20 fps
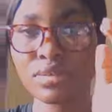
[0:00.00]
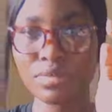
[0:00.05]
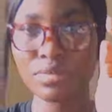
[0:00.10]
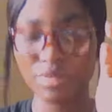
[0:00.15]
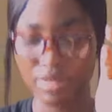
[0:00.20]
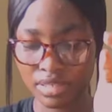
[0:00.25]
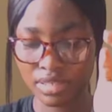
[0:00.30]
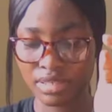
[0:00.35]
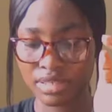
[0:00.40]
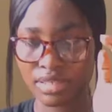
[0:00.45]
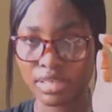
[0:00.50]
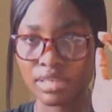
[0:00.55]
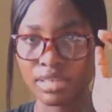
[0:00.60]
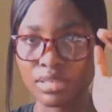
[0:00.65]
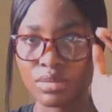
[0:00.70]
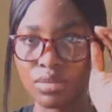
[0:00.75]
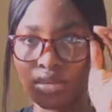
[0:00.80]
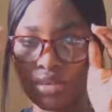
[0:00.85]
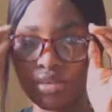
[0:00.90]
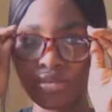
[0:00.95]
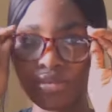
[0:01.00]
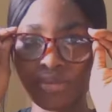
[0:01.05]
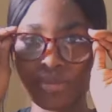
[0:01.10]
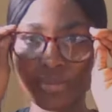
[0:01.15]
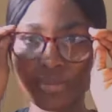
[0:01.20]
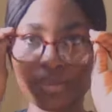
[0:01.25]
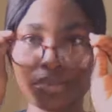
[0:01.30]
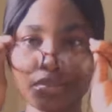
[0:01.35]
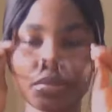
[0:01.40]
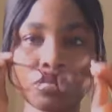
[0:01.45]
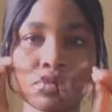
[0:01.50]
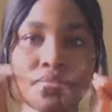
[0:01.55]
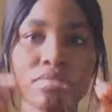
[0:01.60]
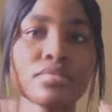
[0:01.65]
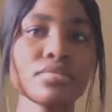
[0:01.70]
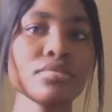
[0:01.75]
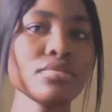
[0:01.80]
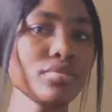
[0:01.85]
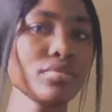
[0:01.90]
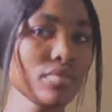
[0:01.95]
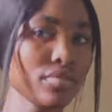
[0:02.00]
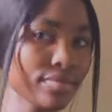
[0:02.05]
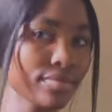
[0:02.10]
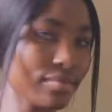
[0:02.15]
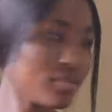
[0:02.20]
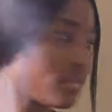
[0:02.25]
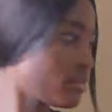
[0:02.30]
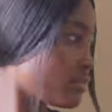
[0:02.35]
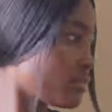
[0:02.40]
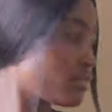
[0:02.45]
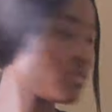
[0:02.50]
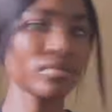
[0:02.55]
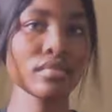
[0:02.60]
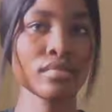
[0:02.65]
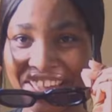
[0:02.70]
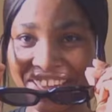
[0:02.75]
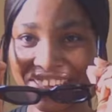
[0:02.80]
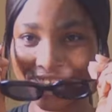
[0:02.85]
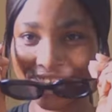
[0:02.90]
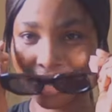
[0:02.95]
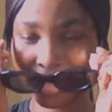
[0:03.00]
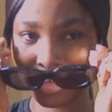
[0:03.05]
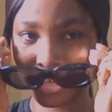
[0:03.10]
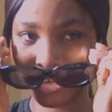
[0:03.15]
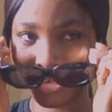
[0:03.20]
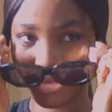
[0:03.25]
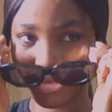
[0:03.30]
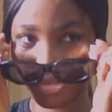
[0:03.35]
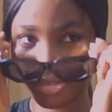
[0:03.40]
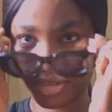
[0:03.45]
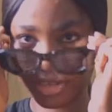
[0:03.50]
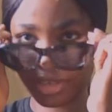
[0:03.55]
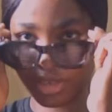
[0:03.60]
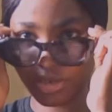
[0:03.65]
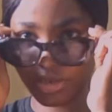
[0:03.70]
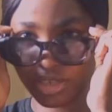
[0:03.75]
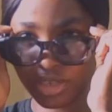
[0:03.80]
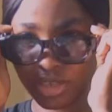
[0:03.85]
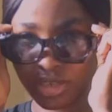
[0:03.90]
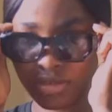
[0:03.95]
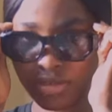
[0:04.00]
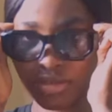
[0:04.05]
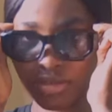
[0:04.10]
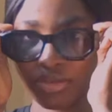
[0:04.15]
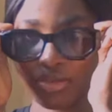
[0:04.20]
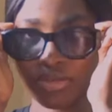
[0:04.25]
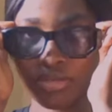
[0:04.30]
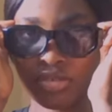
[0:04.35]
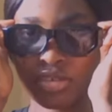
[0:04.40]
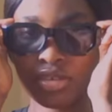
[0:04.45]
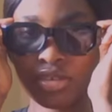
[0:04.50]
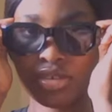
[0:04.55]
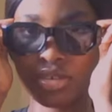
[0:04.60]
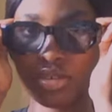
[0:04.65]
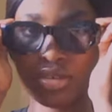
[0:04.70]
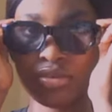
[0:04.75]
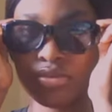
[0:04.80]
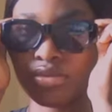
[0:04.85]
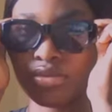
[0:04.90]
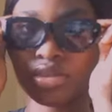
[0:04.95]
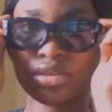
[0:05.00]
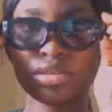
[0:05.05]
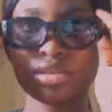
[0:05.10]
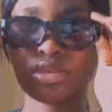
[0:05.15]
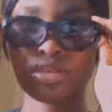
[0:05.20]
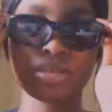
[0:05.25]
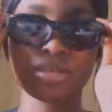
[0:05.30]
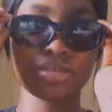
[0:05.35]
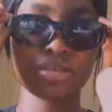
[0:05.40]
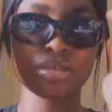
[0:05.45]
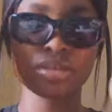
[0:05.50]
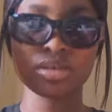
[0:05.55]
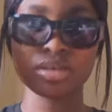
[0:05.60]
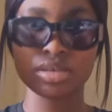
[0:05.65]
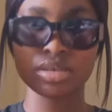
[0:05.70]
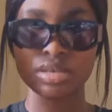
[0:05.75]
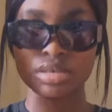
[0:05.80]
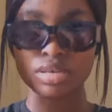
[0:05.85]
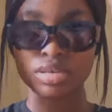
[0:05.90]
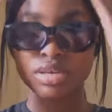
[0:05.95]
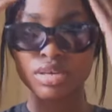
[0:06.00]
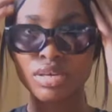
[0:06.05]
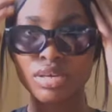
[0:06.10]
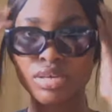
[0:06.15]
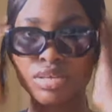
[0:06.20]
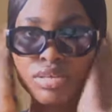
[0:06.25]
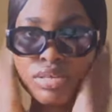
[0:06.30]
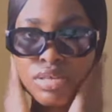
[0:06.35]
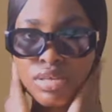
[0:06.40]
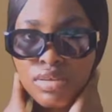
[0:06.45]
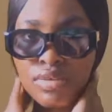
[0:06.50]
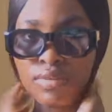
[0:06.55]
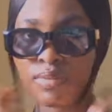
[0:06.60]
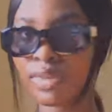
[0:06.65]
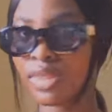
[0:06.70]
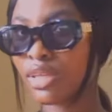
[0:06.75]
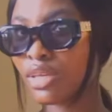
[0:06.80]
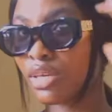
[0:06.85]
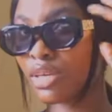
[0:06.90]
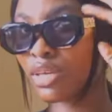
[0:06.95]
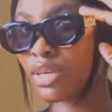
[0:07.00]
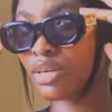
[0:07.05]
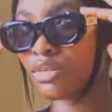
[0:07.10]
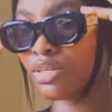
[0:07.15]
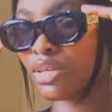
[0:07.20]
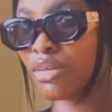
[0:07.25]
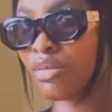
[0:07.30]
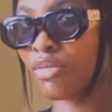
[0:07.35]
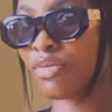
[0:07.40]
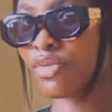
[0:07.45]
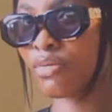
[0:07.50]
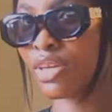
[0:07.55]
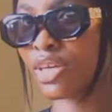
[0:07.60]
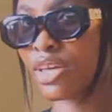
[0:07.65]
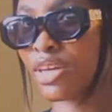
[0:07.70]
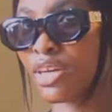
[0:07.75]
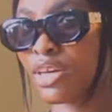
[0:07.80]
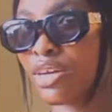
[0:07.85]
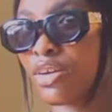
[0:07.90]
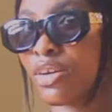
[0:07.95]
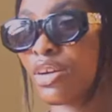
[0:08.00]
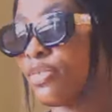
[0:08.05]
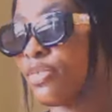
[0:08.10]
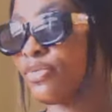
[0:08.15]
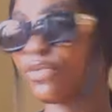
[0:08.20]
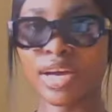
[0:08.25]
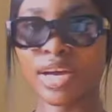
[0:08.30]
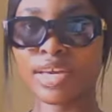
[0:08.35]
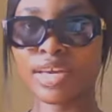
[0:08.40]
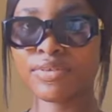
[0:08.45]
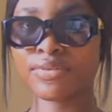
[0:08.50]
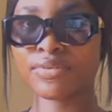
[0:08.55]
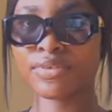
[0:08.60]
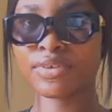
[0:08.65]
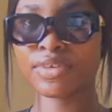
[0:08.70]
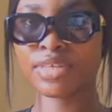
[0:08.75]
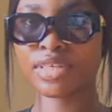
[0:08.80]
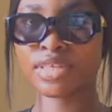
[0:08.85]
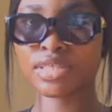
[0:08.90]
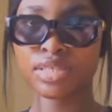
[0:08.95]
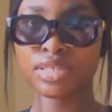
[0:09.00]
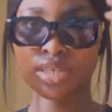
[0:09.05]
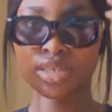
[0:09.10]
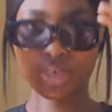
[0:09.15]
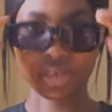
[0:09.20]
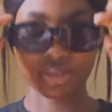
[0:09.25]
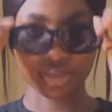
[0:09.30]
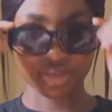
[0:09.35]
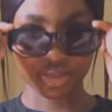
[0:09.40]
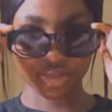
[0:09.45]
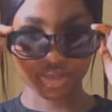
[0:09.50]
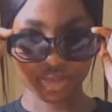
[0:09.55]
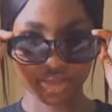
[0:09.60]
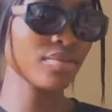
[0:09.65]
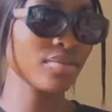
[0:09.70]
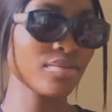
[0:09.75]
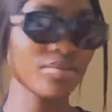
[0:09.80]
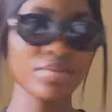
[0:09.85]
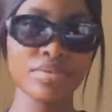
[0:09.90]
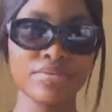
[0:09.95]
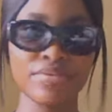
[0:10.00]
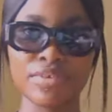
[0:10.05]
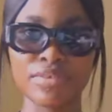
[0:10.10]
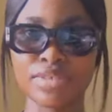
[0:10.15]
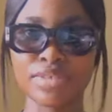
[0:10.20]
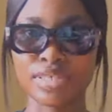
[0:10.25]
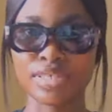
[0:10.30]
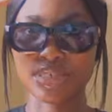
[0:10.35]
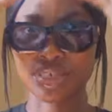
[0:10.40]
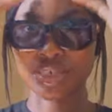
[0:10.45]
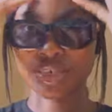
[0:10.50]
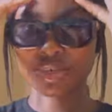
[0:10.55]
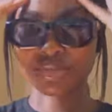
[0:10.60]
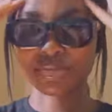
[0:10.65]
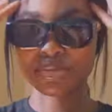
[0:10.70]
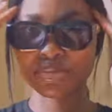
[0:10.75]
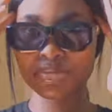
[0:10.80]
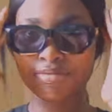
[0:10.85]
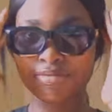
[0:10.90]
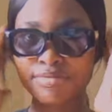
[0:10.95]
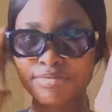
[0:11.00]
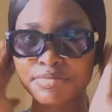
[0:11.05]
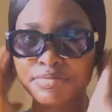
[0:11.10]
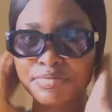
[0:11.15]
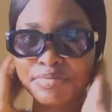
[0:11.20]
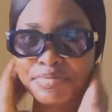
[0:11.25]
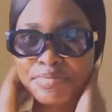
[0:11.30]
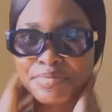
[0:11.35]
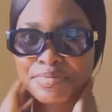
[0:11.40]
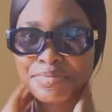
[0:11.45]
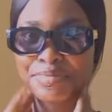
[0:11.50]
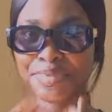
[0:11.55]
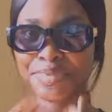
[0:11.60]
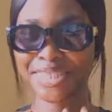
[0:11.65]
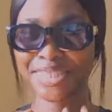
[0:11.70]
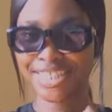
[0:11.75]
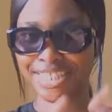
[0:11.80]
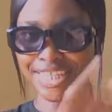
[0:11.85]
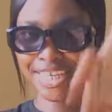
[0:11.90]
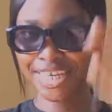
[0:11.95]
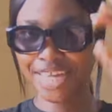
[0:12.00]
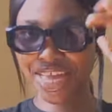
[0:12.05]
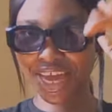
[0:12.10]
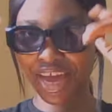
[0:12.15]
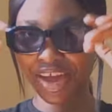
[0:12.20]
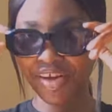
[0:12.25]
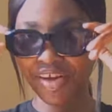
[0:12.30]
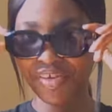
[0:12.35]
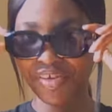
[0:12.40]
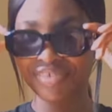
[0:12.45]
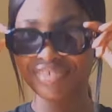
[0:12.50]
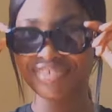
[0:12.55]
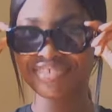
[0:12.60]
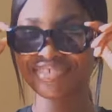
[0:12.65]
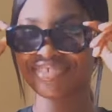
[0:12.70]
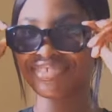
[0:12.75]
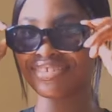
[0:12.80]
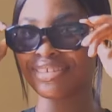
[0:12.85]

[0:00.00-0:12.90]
Okay, let's take this one off. Oh my god, it's so tight. Oh, Jesus Christ. Guys, how did I go from like 5 to like 150? Like, like how?